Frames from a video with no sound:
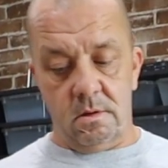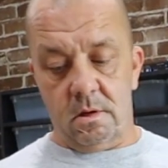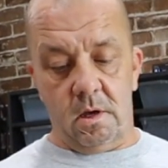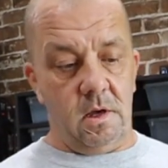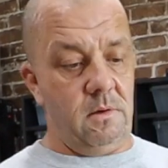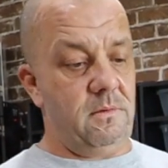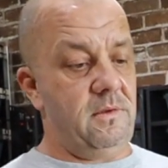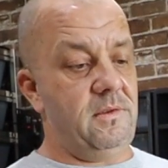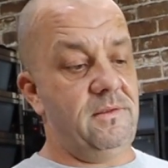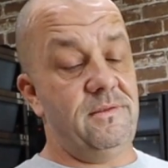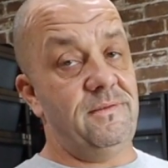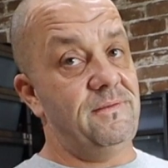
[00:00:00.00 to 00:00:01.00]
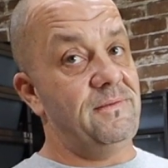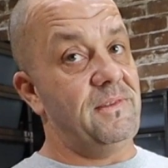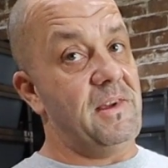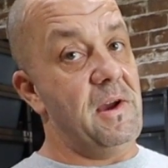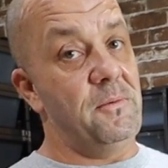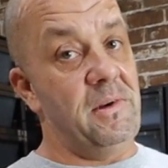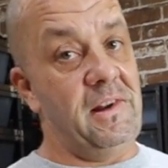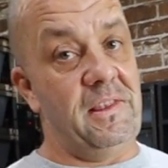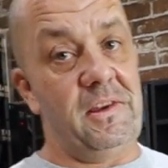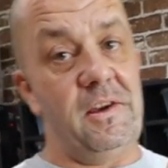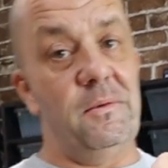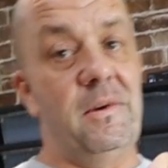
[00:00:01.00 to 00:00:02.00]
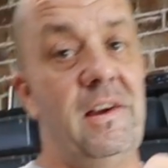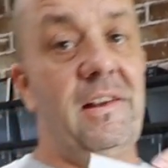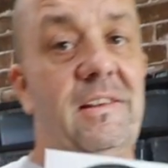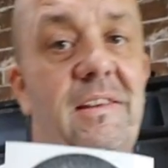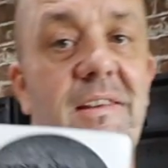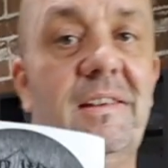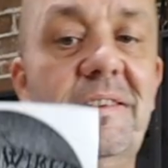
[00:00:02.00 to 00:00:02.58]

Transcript: Oh, got one of the good ones.